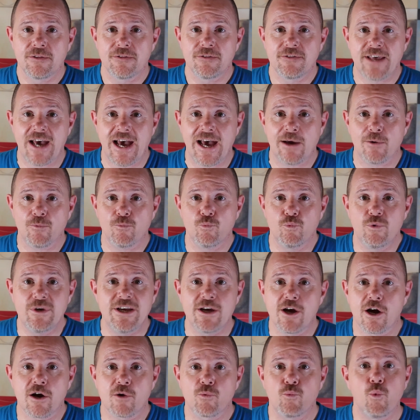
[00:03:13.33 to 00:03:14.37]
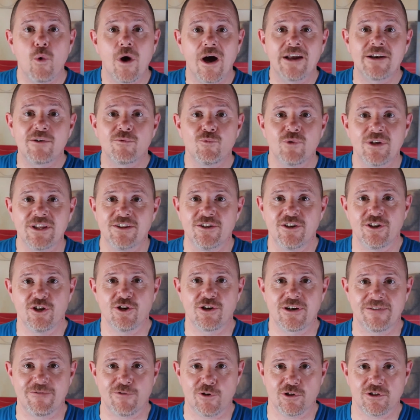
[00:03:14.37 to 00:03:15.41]
that we are one with the
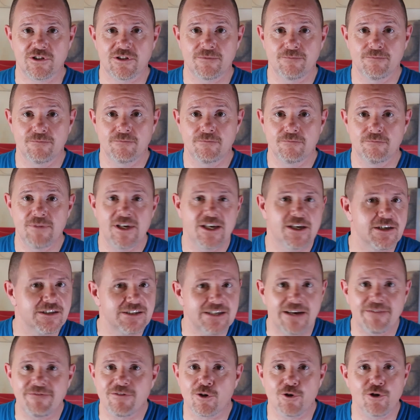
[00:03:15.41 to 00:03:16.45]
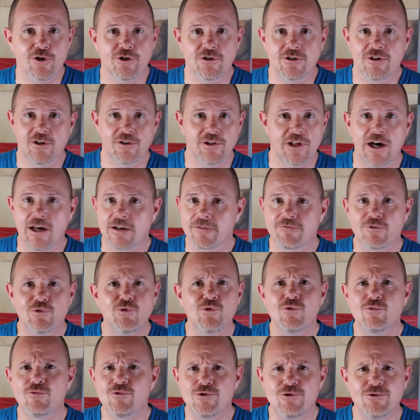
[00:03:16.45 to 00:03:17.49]
universe. Because I've heard a lot of
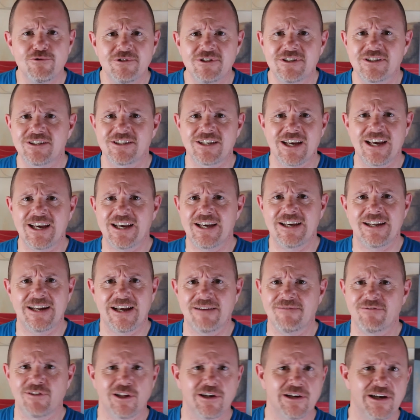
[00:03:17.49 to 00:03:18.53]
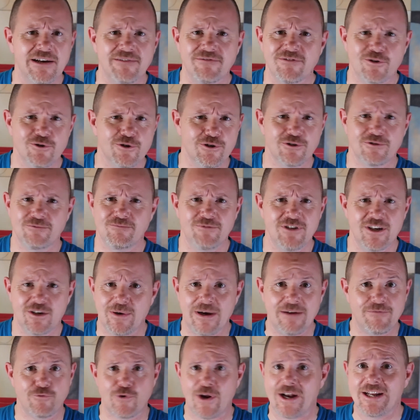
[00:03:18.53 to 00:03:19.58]
gurus say it, I've heard,
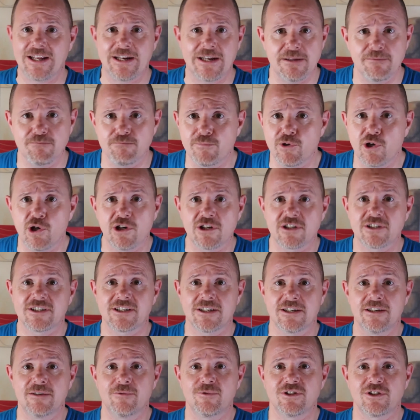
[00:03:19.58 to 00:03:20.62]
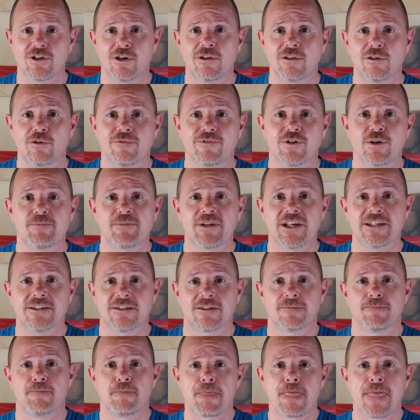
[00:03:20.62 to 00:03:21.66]
I've read it in books, it was all over the
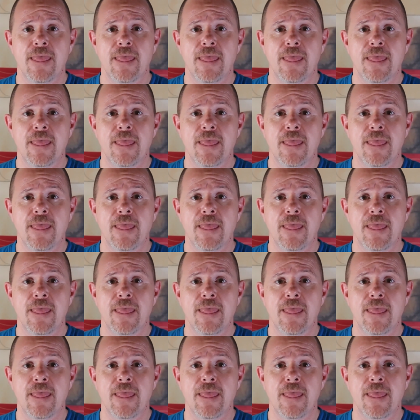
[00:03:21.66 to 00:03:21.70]
place.